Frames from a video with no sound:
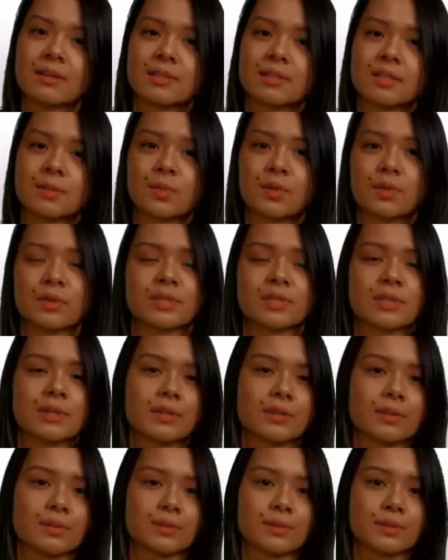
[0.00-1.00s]

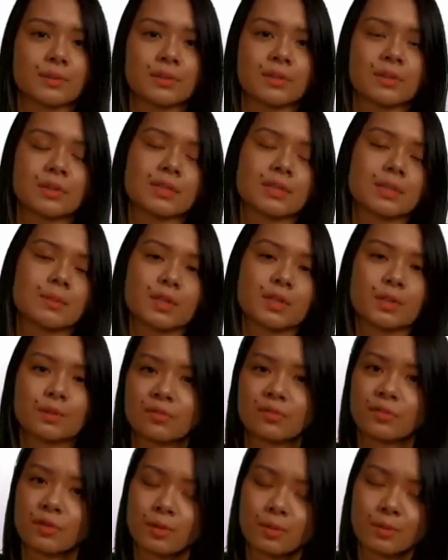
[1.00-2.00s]
Suboxone, or the
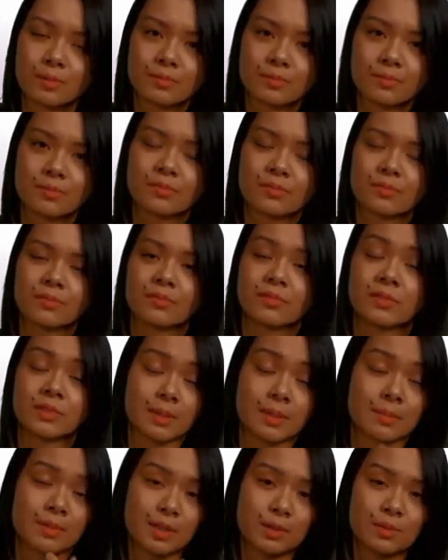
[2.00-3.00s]
sublingual form,
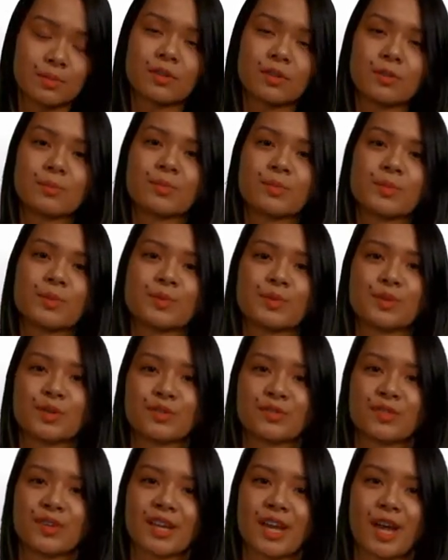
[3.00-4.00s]
sublingual form of
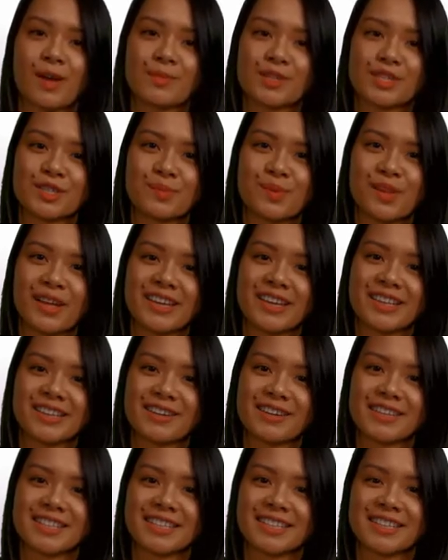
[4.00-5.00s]
buprenorphine came into play in the
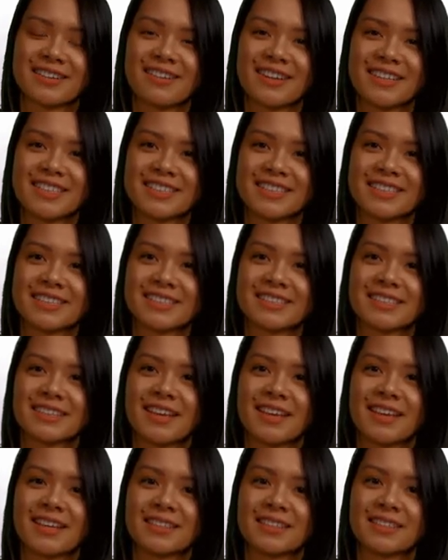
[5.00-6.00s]
1990s,
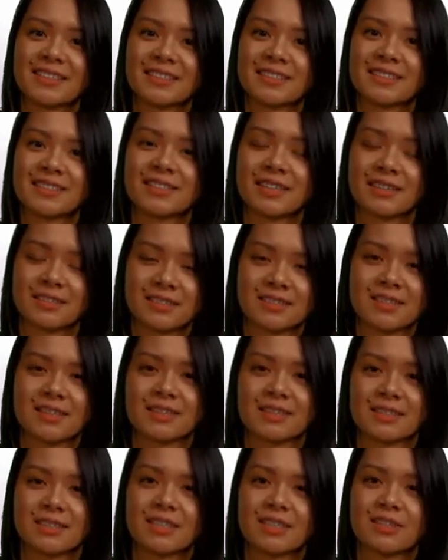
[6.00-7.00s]
and just
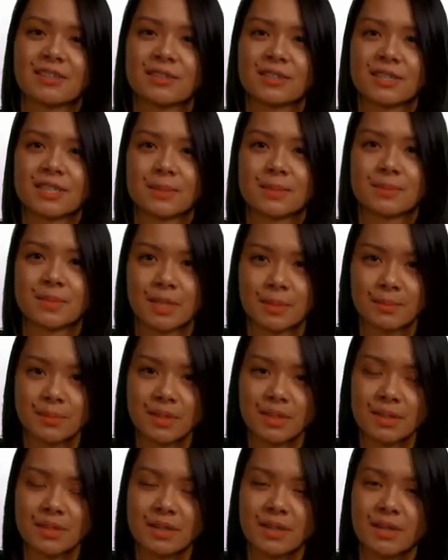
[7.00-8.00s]
last year in
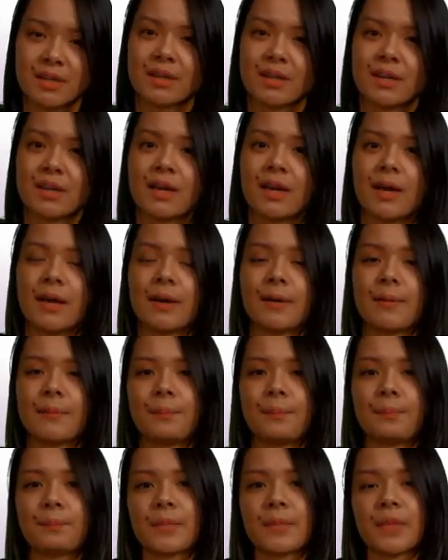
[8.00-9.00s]
September,
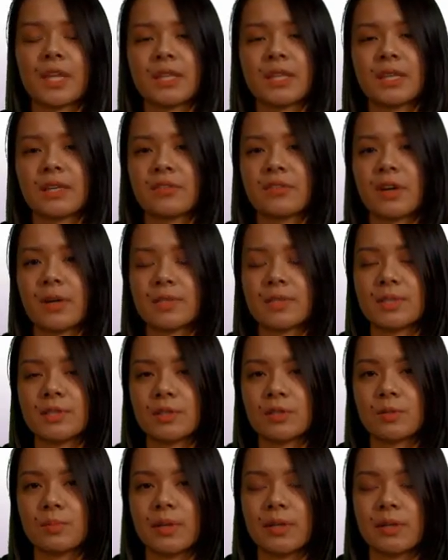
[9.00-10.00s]
the
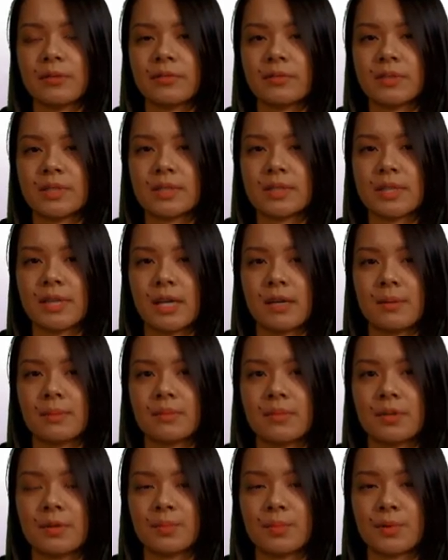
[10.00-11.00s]
Pharmaceutical Benefits
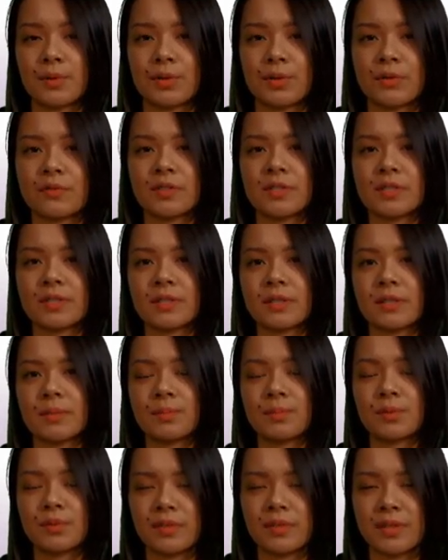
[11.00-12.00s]
Scheme approved
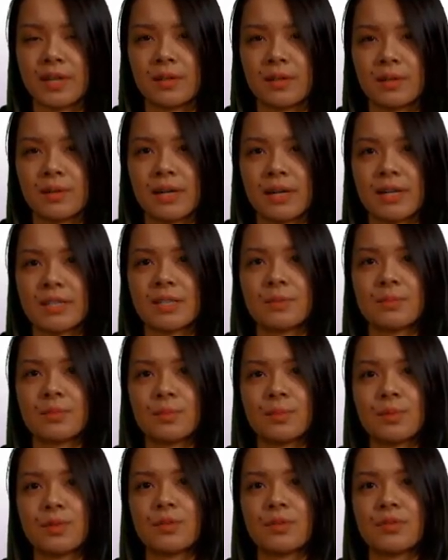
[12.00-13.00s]
Buvidal long-acting
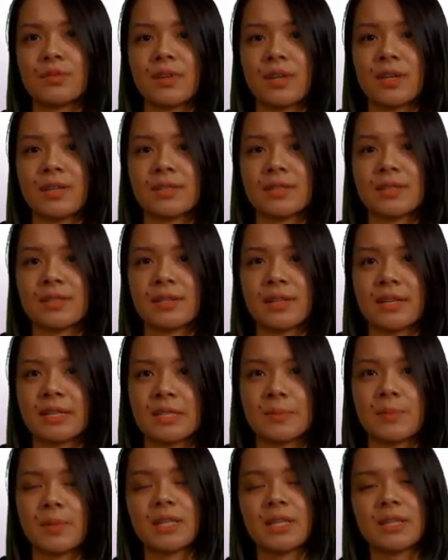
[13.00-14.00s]
buprenorphine. So
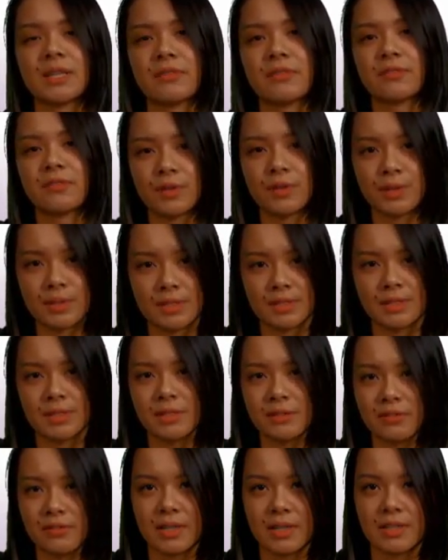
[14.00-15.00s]
that's been the first
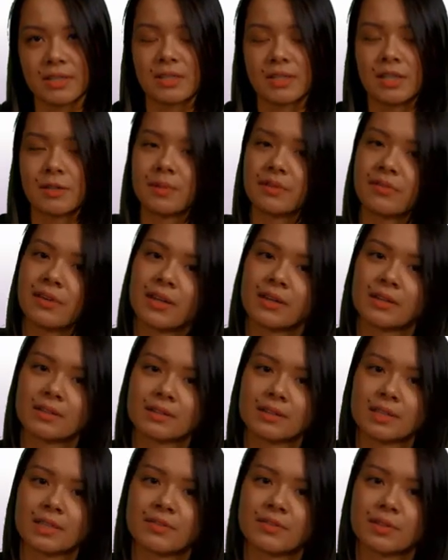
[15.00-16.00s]
innovation that we've had in
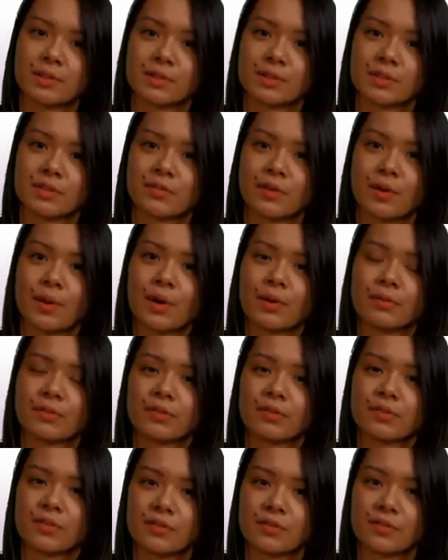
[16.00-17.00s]
this field for over
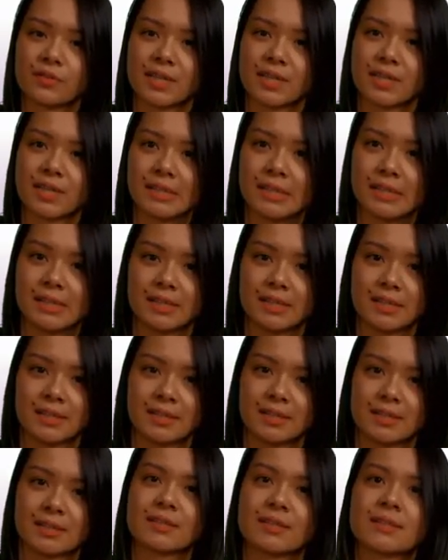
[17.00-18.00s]
15
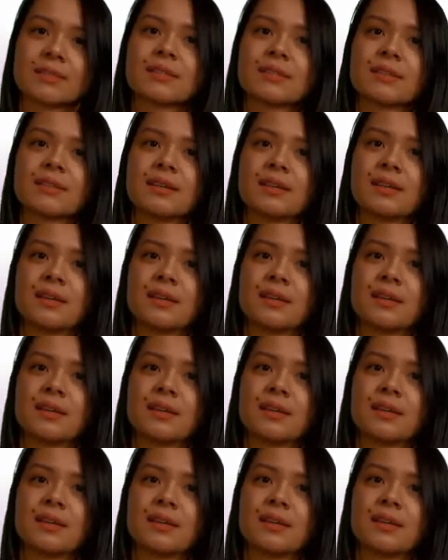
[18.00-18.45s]
years.